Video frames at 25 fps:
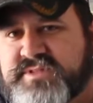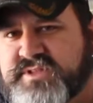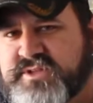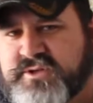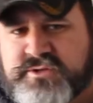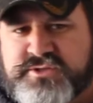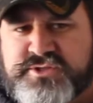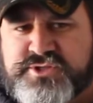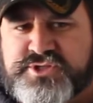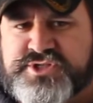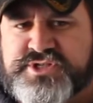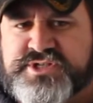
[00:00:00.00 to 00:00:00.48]

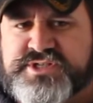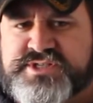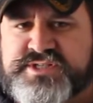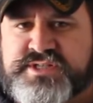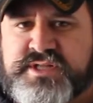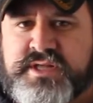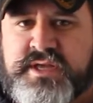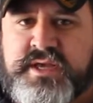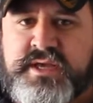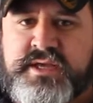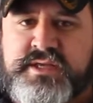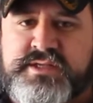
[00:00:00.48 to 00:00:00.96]
Those are
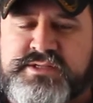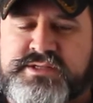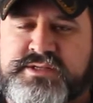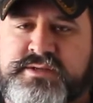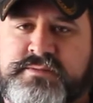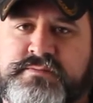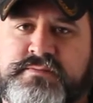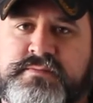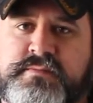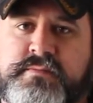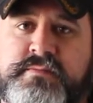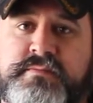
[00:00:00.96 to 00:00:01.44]
just
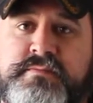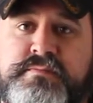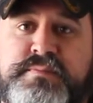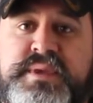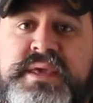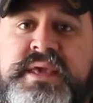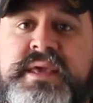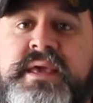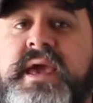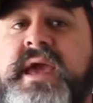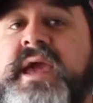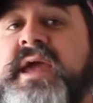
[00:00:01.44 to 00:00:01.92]
some
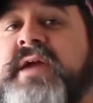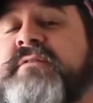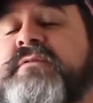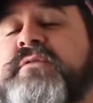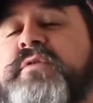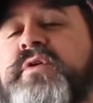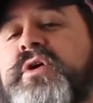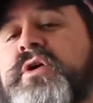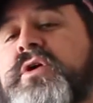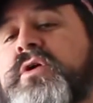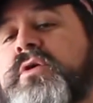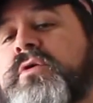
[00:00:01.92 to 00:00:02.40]

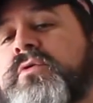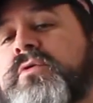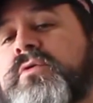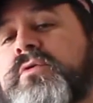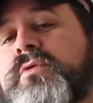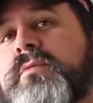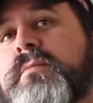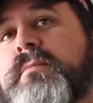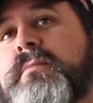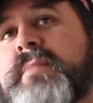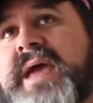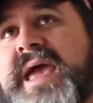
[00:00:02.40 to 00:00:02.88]

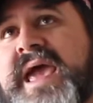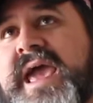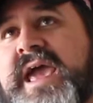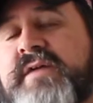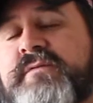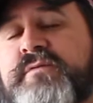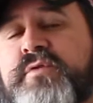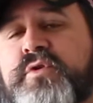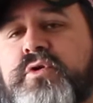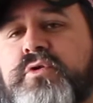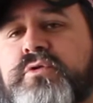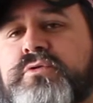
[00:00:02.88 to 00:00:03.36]
behavioral
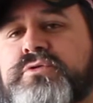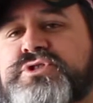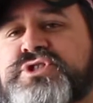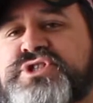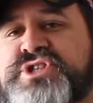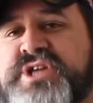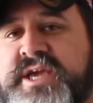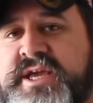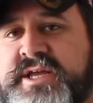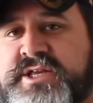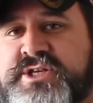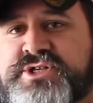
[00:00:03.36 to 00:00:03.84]

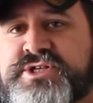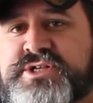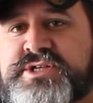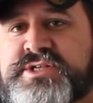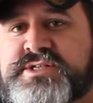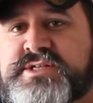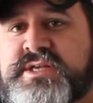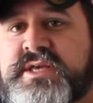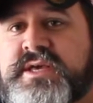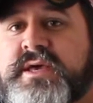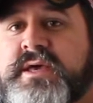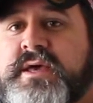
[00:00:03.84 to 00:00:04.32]

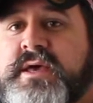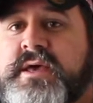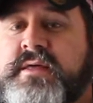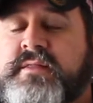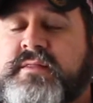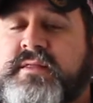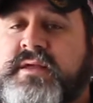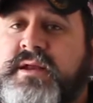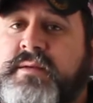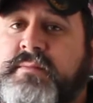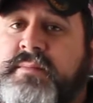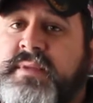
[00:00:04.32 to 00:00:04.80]
changes
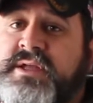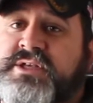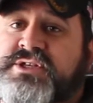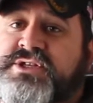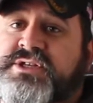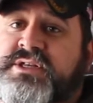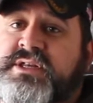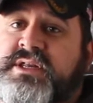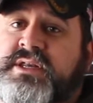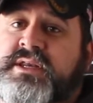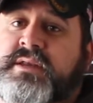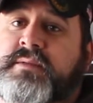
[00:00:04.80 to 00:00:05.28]
that I
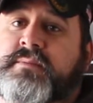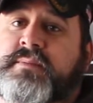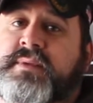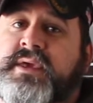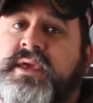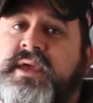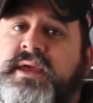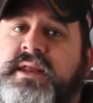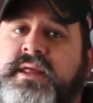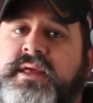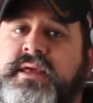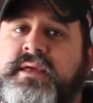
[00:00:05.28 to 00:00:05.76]
mentioned in the
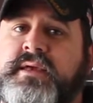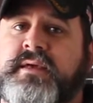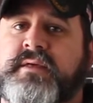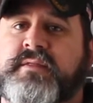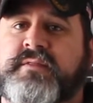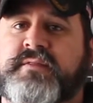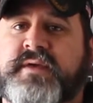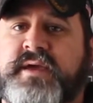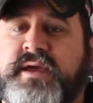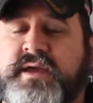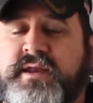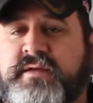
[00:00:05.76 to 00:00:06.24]
beginning,
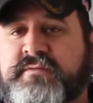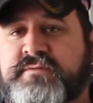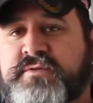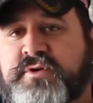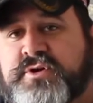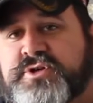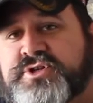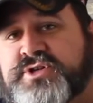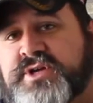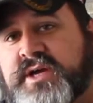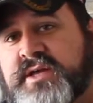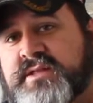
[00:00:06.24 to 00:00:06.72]
that if
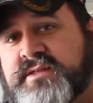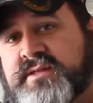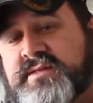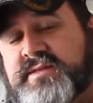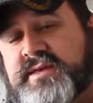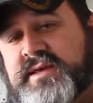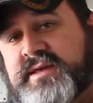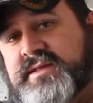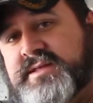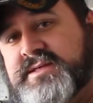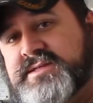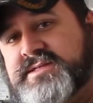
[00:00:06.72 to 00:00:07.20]
you're trying to
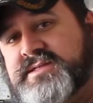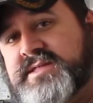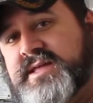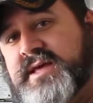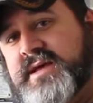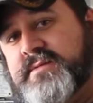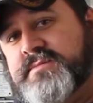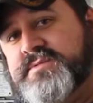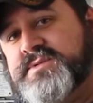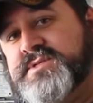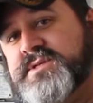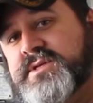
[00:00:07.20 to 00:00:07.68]
take the
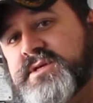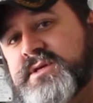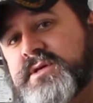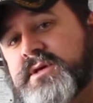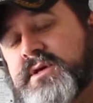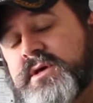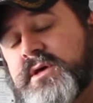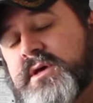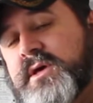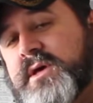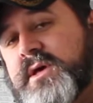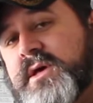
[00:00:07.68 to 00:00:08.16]
steps
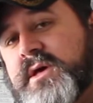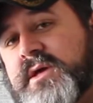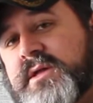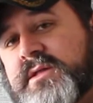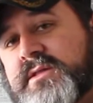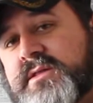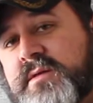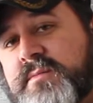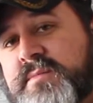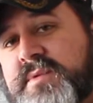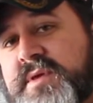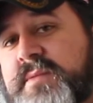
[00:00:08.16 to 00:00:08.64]

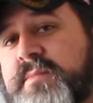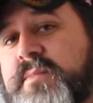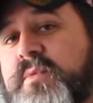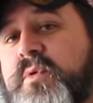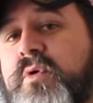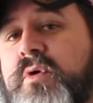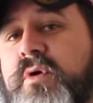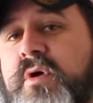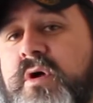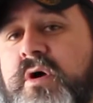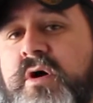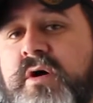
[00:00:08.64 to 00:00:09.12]
to be
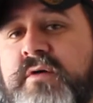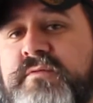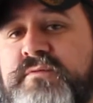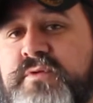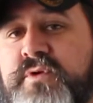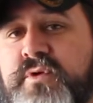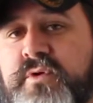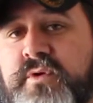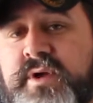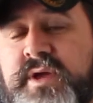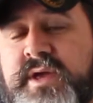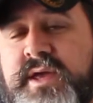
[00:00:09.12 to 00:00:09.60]
more
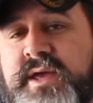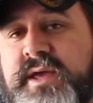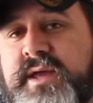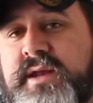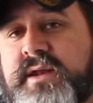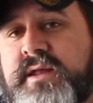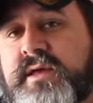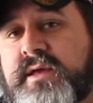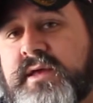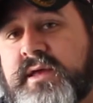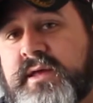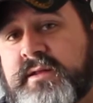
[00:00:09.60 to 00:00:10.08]

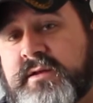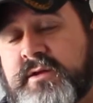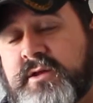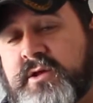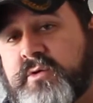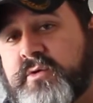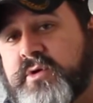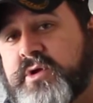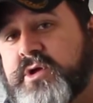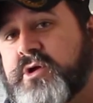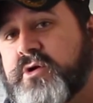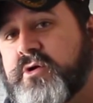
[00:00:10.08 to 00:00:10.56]
off-grid and
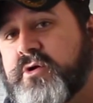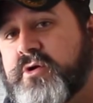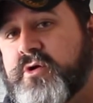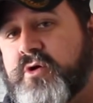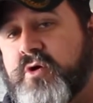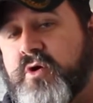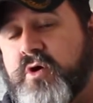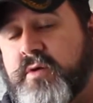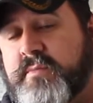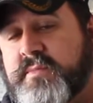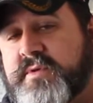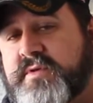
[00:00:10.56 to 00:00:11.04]
lower your
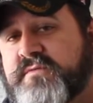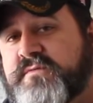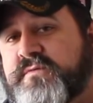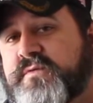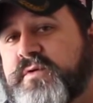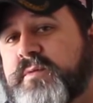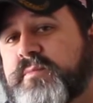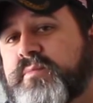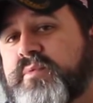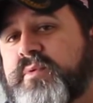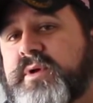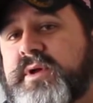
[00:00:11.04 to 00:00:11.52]
carbon
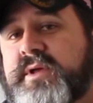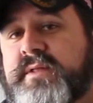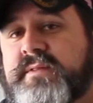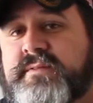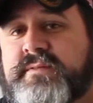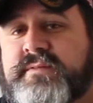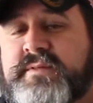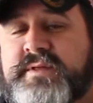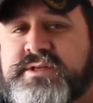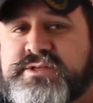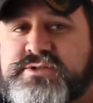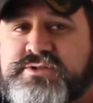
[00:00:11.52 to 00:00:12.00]
footprint,
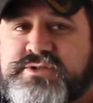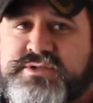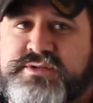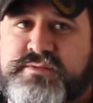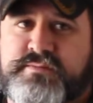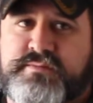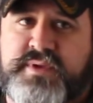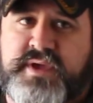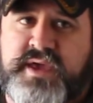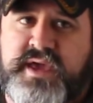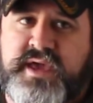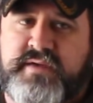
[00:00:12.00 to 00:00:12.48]
these are
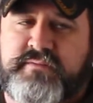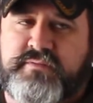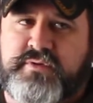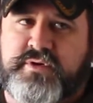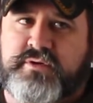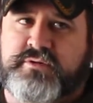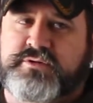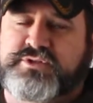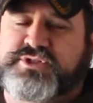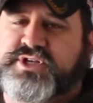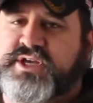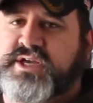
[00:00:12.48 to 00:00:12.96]
some
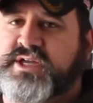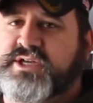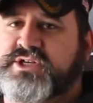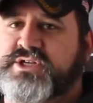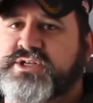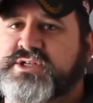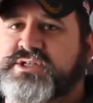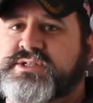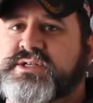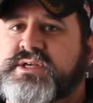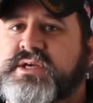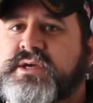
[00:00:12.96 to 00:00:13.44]
behavioral
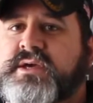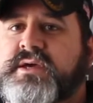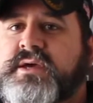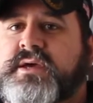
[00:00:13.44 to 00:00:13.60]
changes